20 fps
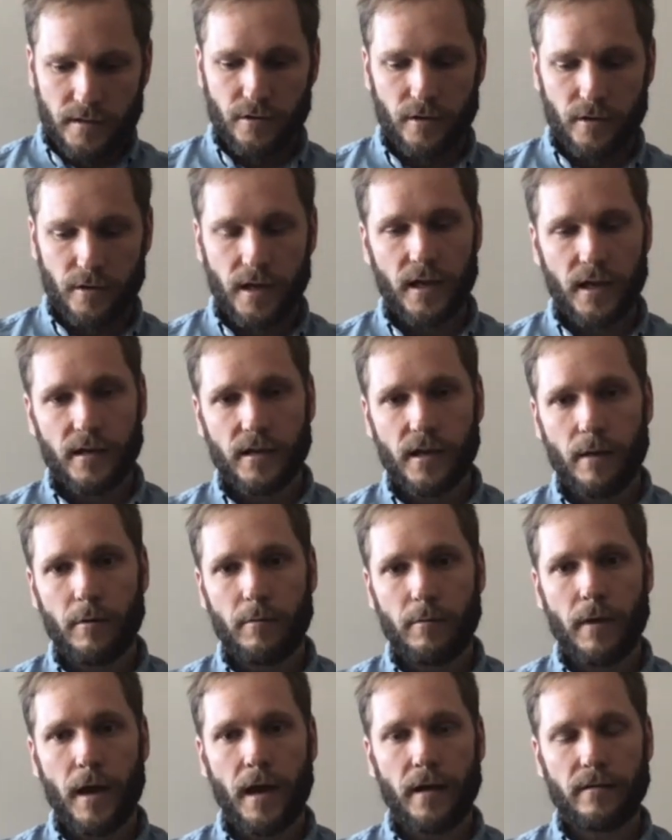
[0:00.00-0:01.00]
So again,
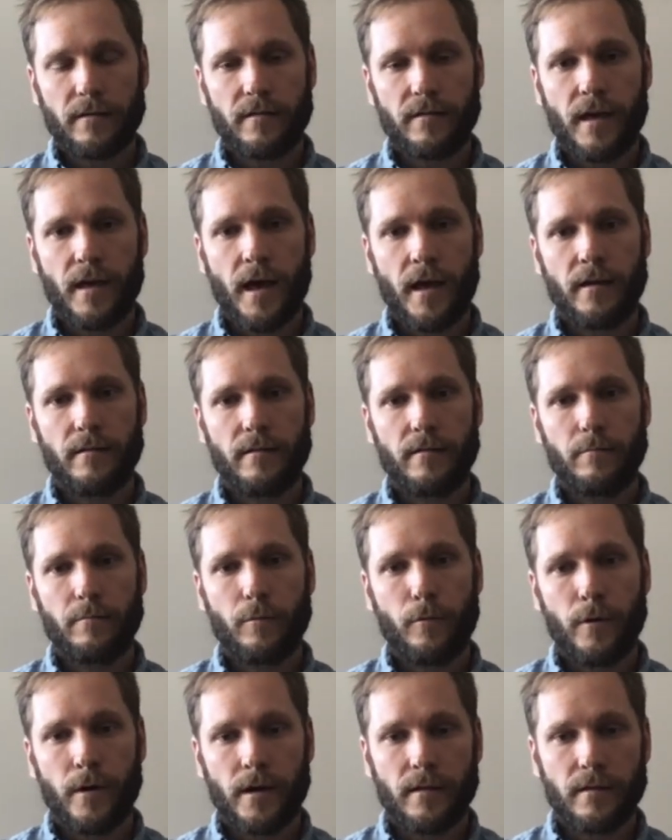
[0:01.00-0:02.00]
coming back to that
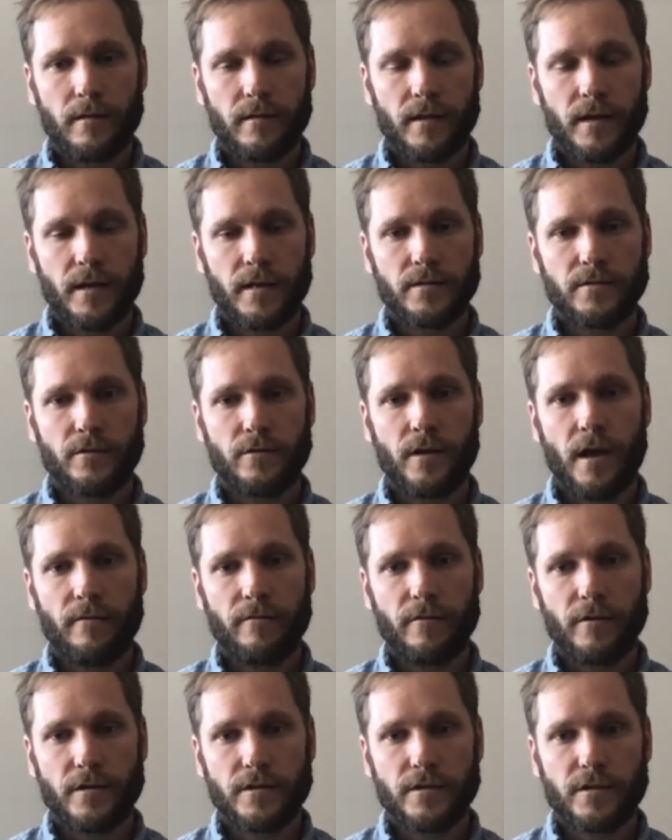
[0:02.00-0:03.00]
point, things are
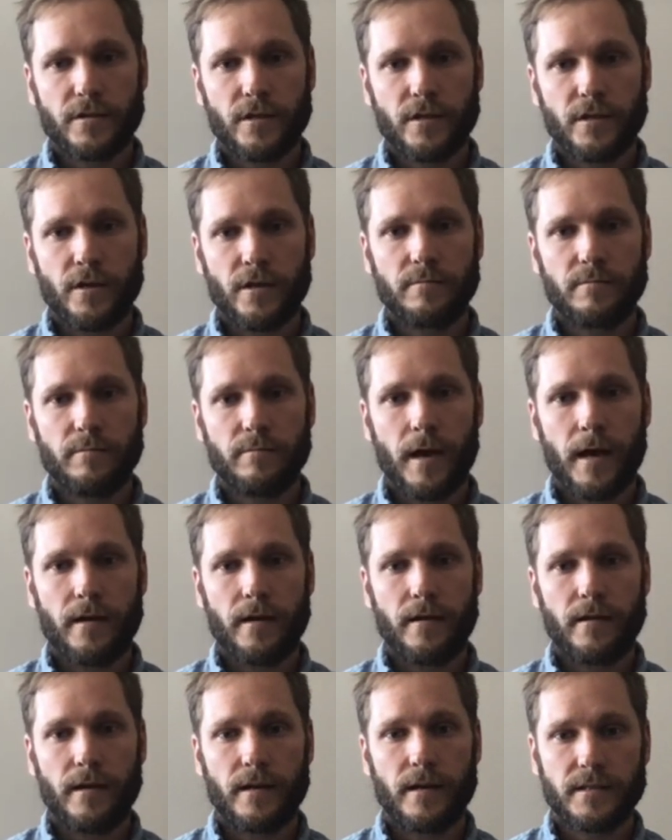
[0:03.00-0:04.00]
never as good or as
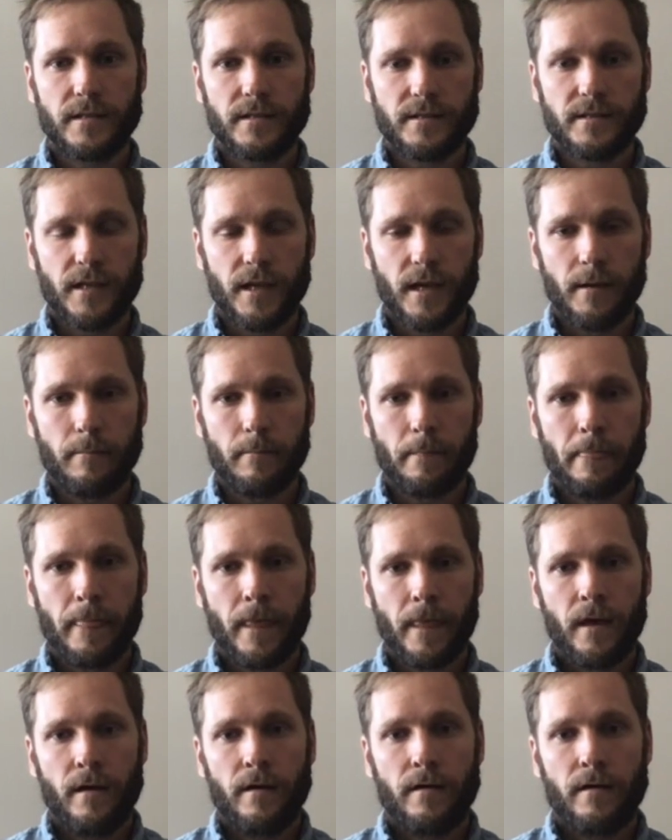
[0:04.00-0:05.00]
bad as they seem.
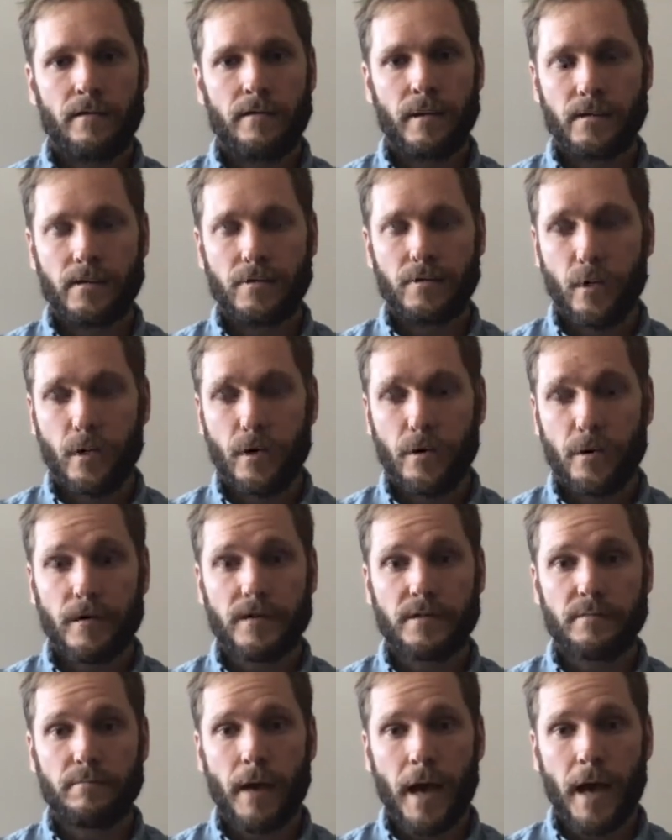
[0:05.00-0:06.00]
Things
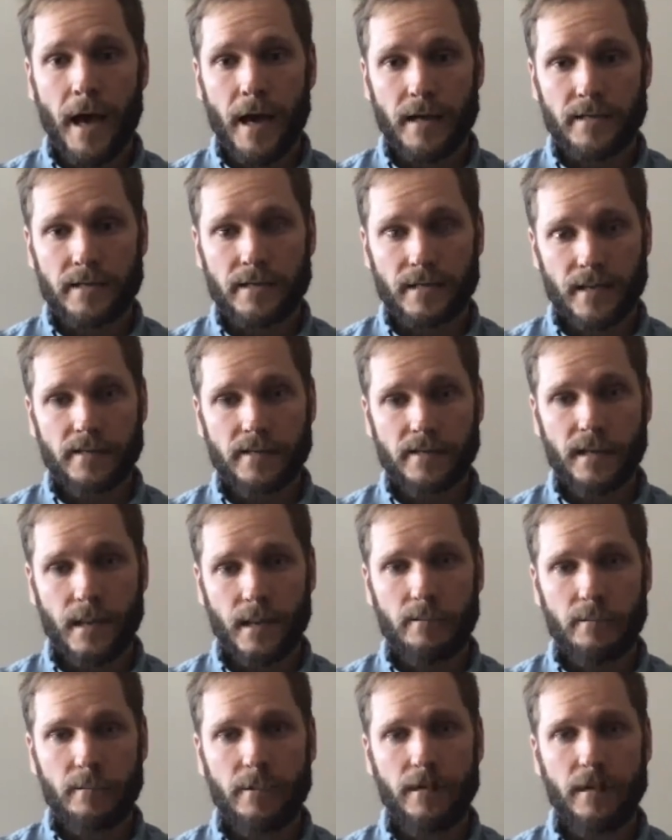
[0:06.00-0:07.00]
weren't as bad as they
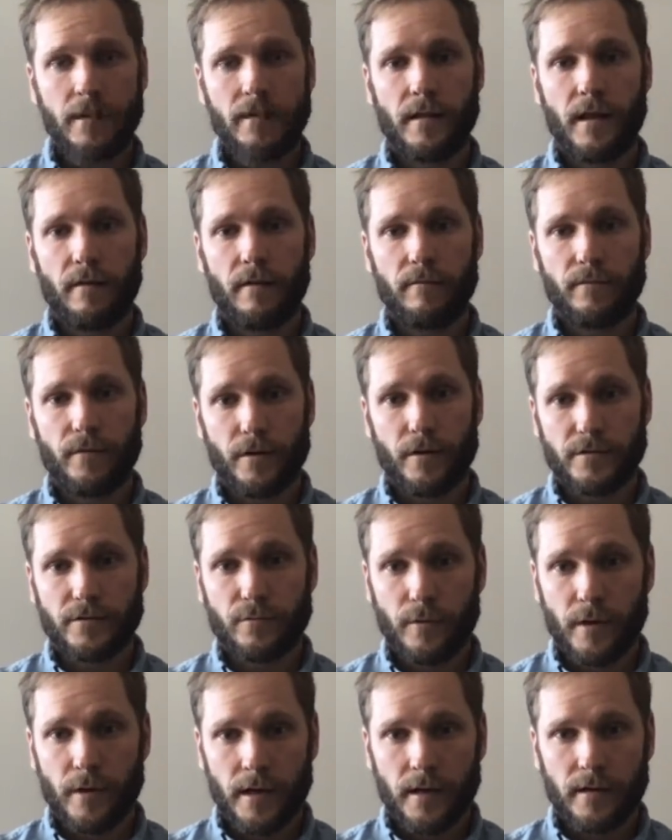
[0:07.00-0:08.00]
seemed in that
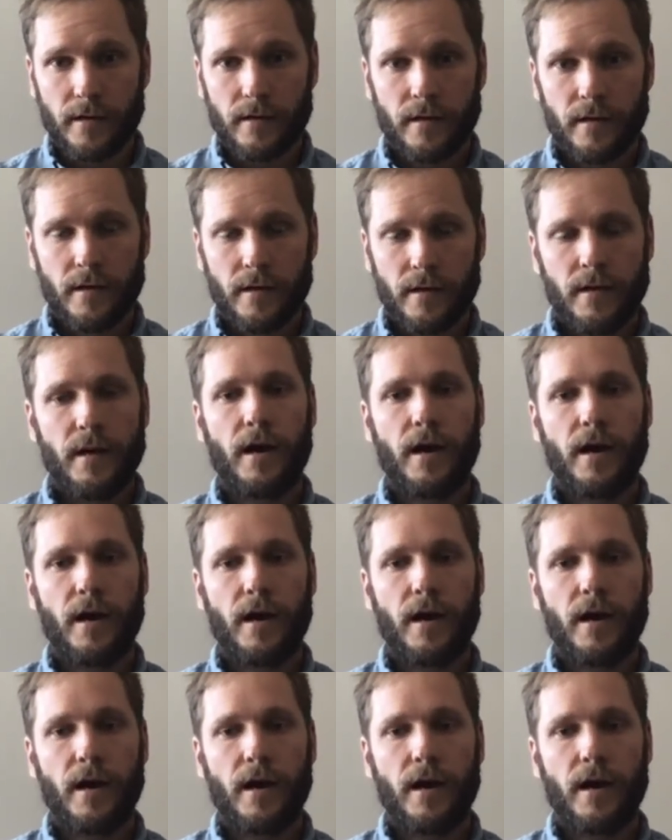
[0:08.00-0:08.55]
first week.